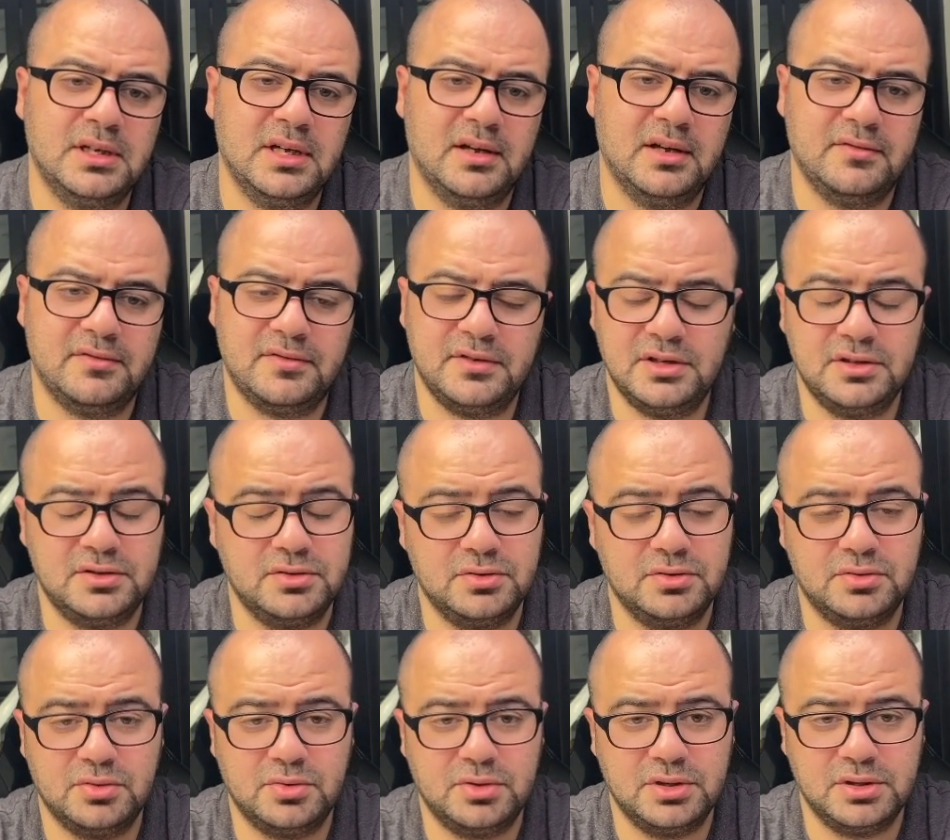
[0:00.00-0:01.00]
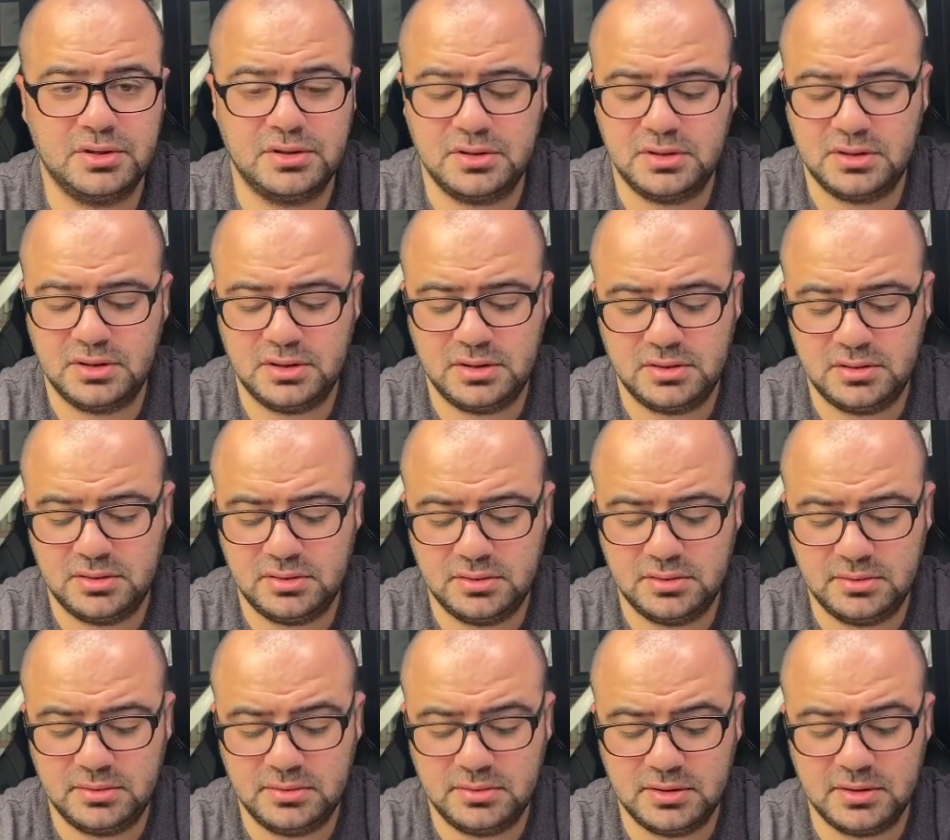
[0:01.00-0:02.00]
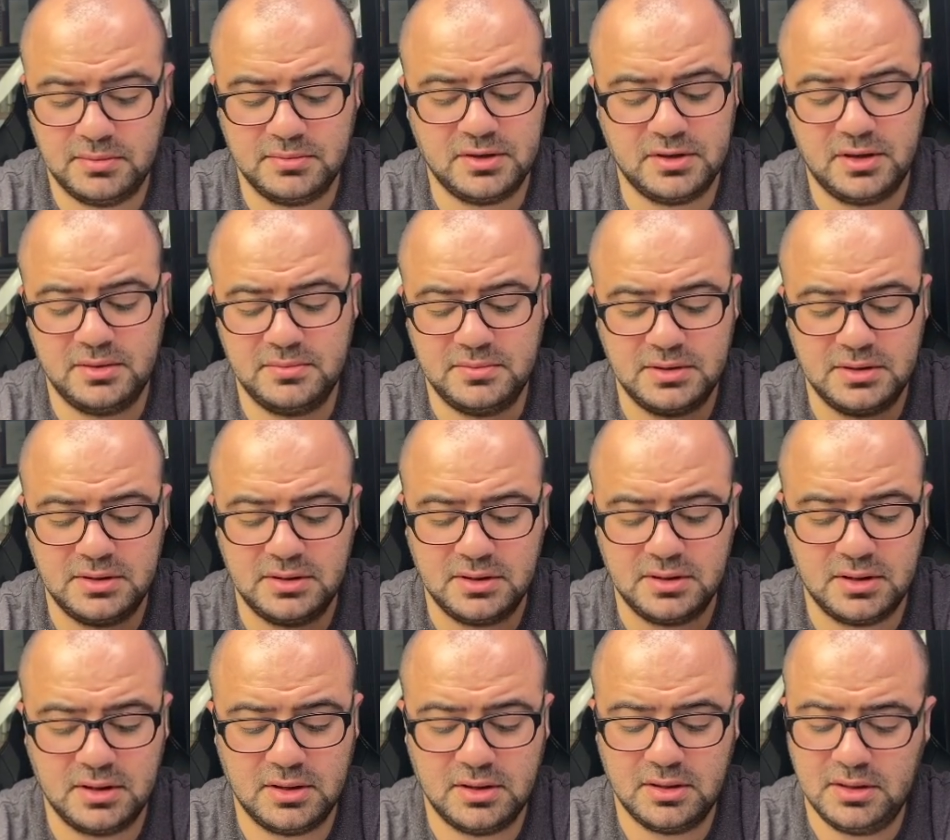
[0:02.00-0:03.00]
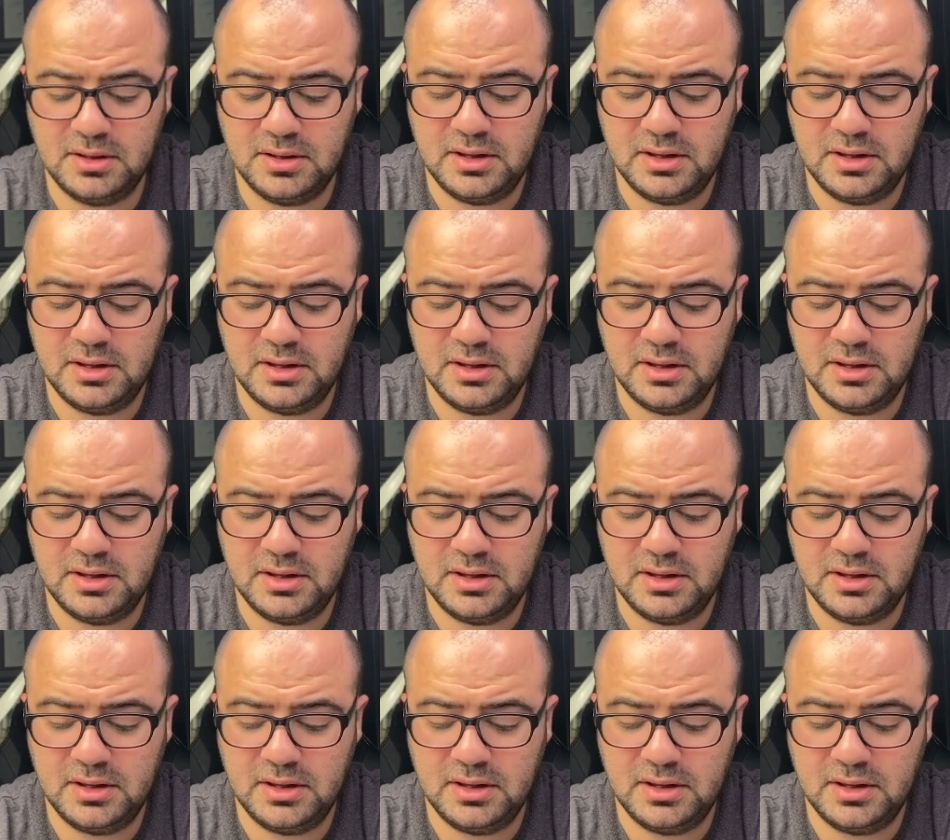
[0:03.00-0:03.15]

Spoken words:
and free tutorials, and sometimes, a